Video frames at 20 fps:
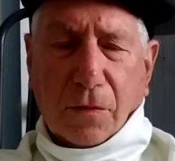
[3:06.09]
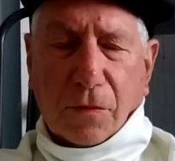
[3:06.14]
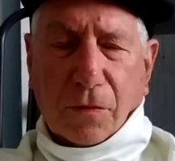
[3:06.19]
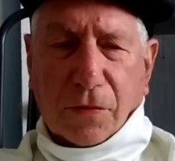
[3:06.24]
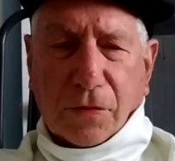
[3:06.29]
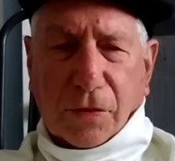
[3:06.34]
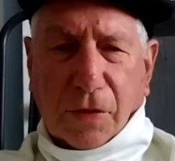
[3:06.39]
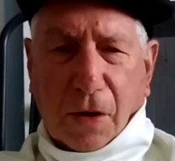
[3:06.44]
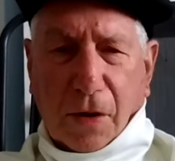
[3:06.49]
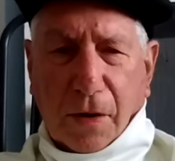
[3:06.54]

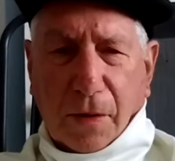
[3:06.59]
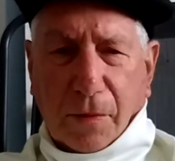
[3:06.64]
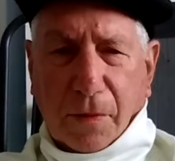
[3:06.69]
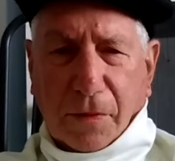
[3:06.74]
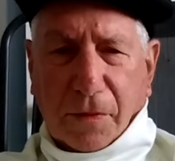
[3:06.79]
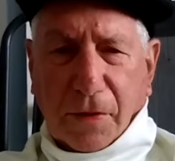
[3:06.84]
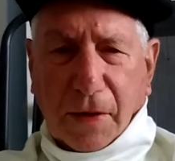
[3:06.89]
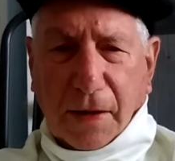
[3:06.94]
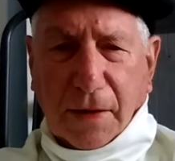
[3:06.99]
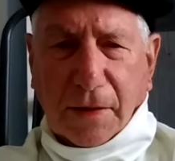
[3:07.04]
starting
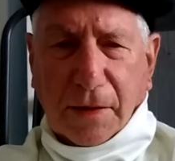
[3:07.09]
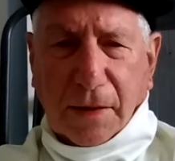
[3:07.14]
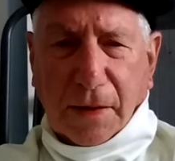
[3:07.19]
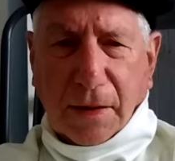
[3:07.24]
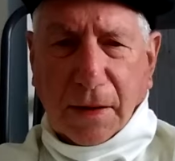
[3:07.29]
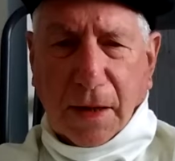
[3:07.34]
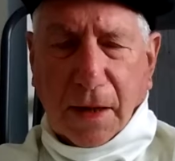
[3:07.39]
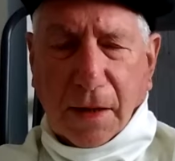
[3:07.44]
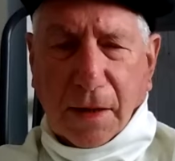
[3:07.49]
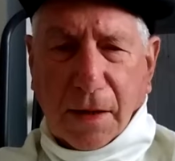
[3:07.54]
with
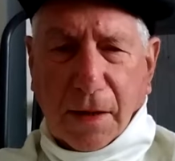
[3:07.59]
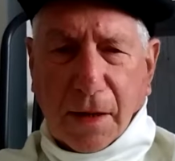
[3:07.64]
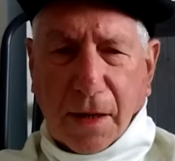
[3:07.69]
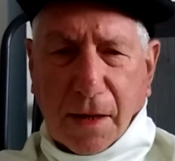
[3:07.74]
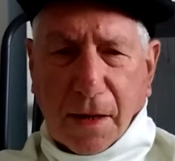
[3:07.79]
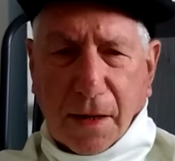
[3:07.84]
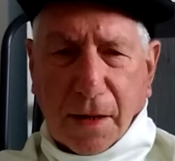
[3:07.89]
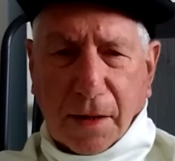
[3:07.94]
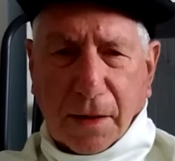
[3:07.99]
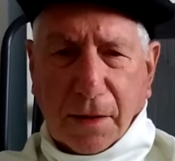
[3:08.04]

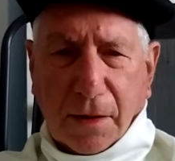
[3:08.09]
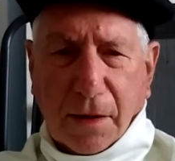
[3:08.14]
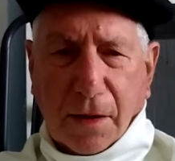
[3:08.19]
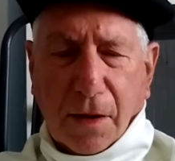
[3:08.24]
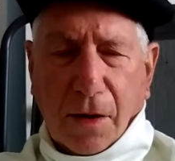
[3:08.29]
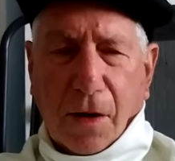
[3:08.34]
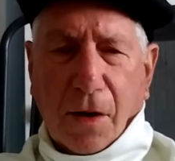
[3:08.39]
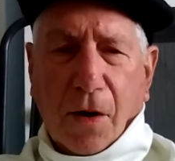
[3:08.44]
1989,